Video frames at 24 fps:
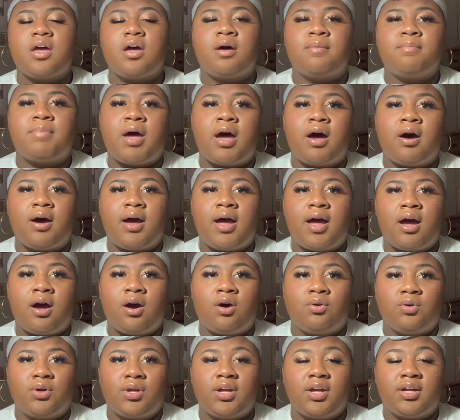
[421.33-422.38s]
about
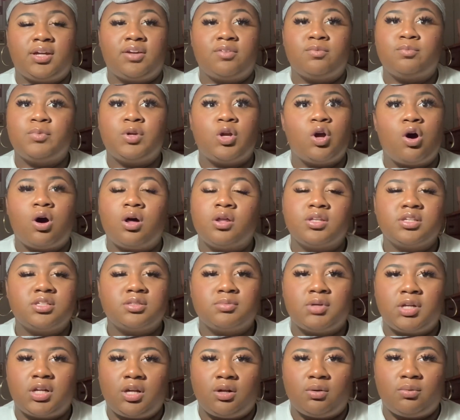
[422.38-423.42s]
how he had given me all this
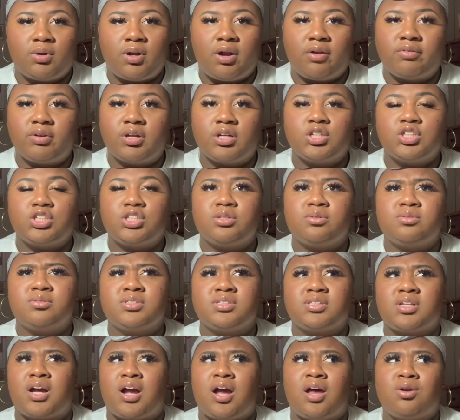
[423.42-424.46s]
money or whatever. And she was
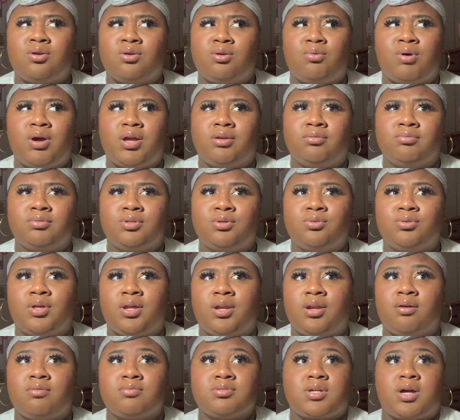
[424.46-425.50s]
like, I don't know why he would do that. And
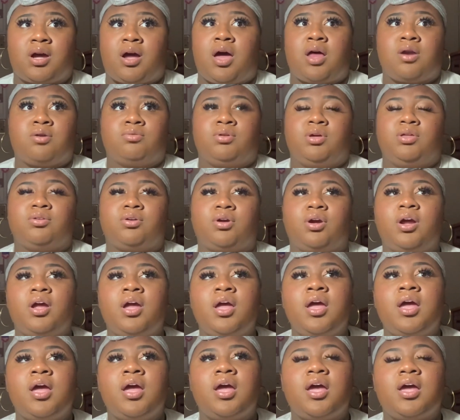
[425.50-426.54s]
I was like, I don't either.
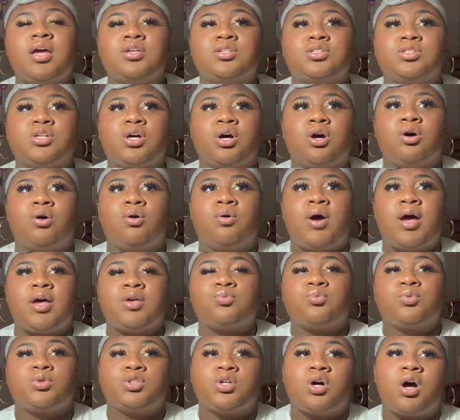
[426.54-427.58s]
And so as
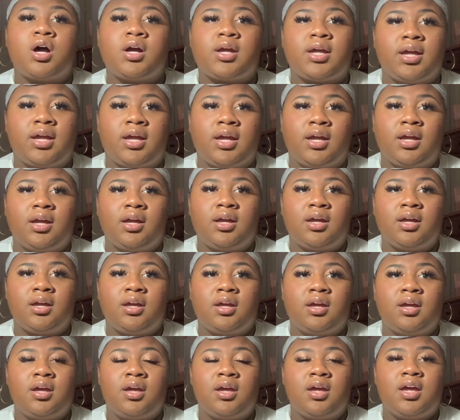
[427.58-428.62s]
we're talking,
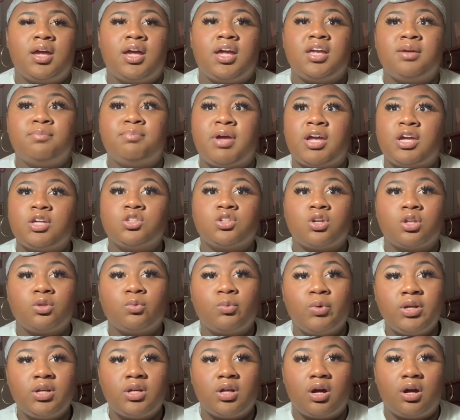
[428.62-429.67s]
he bangs on the
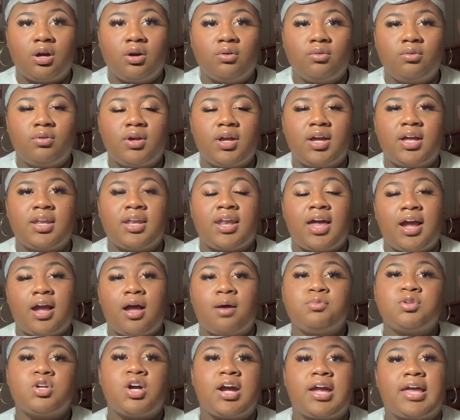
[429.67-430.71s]
window, and like
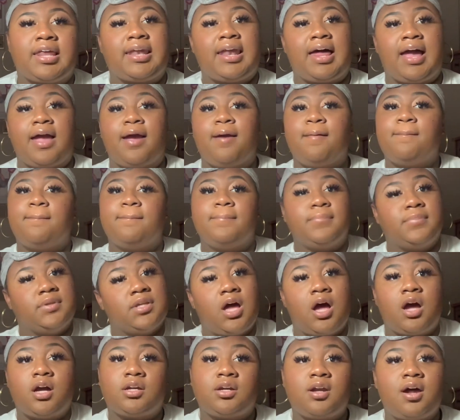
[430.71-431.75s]
I'm talking like
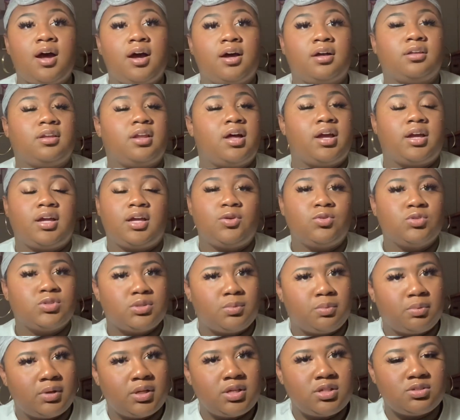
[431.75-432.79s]
knock knock, like he was the
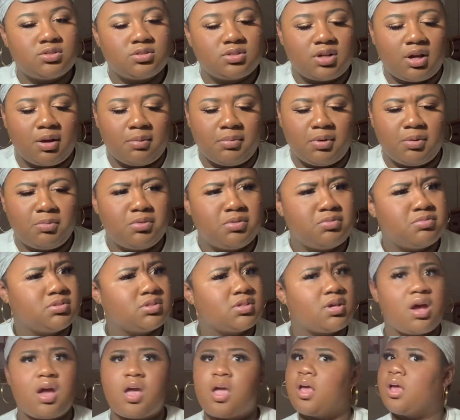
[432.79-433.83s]
police or something. And we was
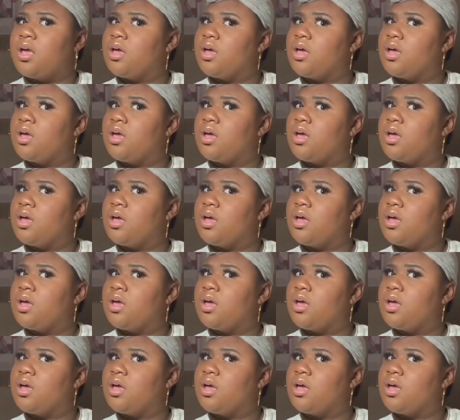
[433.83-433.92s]
like,